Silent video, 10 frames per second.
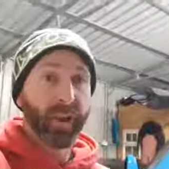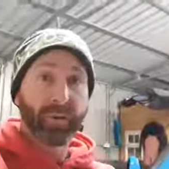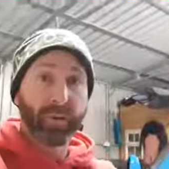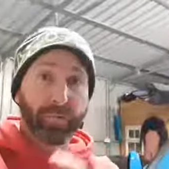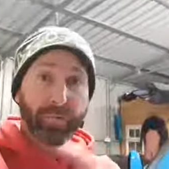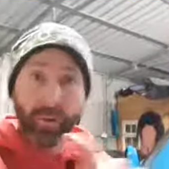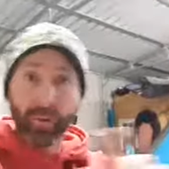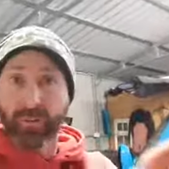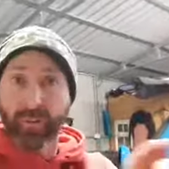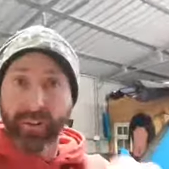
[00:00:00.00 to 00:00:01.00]
So
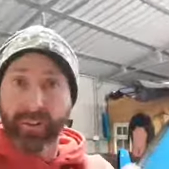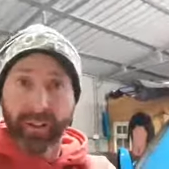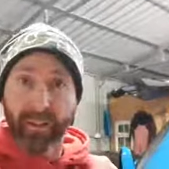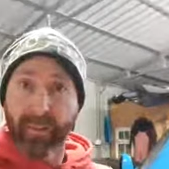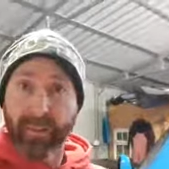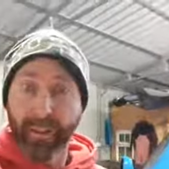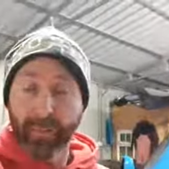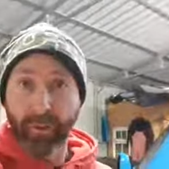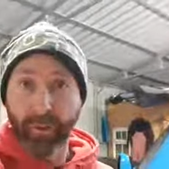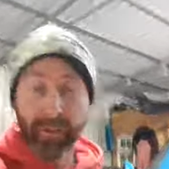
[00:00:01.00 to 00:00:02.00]
if I think I only need
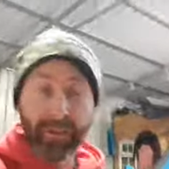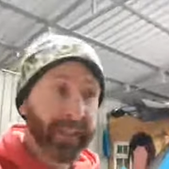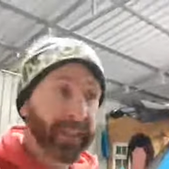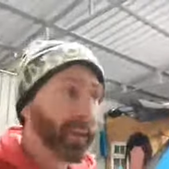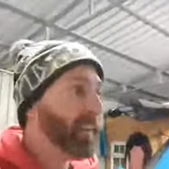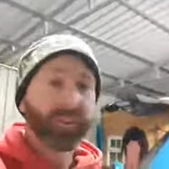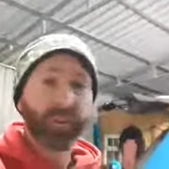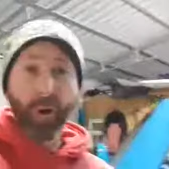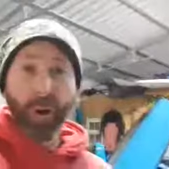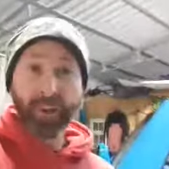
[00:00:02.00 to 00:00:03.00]
about 38.
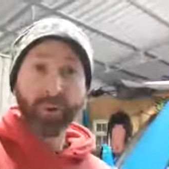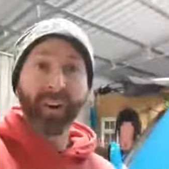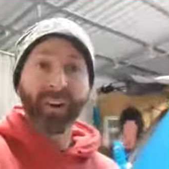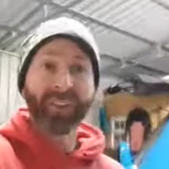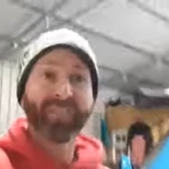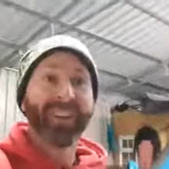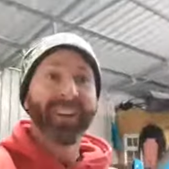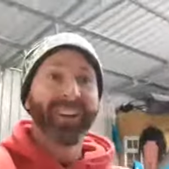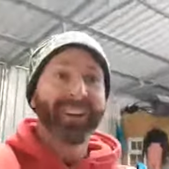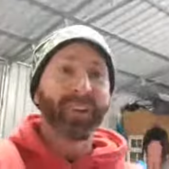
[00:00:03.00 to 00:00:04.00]
So if all you guys
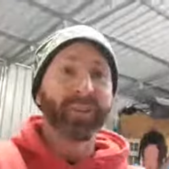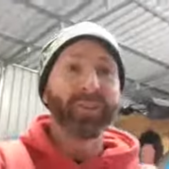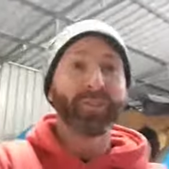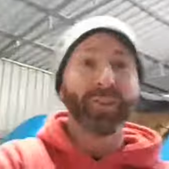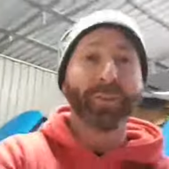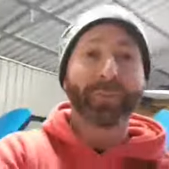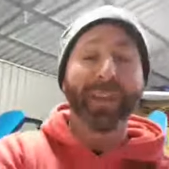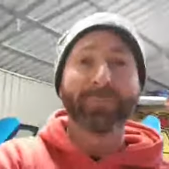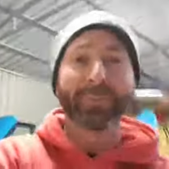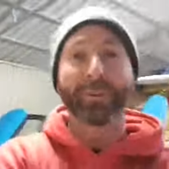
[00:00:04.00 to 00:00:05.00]
go to YouTube,
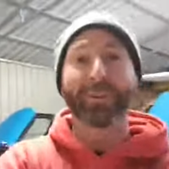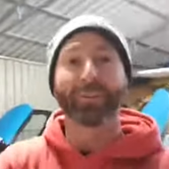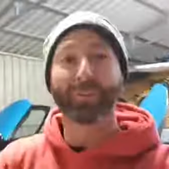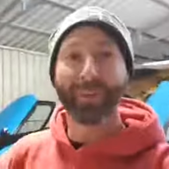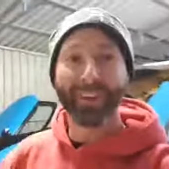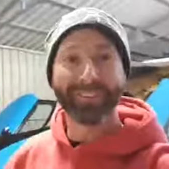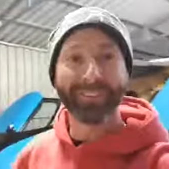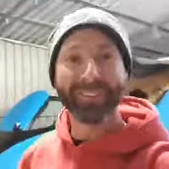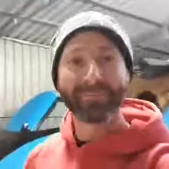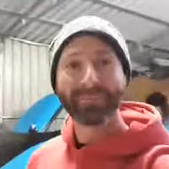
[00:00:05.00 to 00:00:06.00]
that can be my Christmas
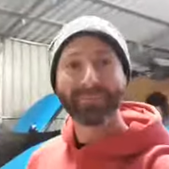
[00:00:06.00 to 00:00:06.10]
present.